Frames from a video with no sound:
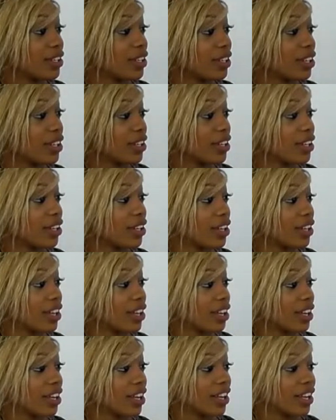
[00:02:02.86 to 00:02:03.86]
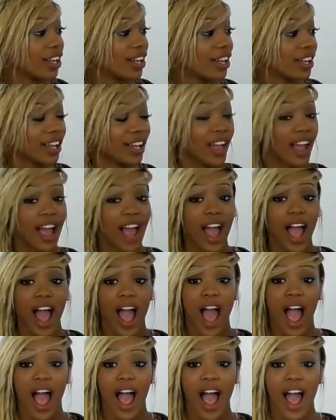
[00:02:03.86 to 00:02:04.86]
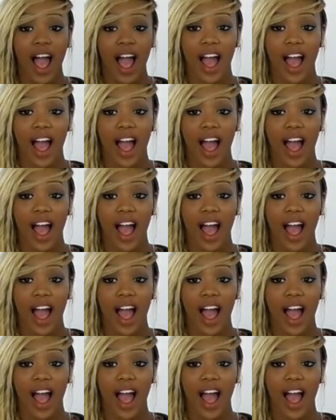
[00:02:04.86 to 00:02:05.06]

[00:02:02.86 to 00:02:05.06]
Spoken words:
This person isn't speaking.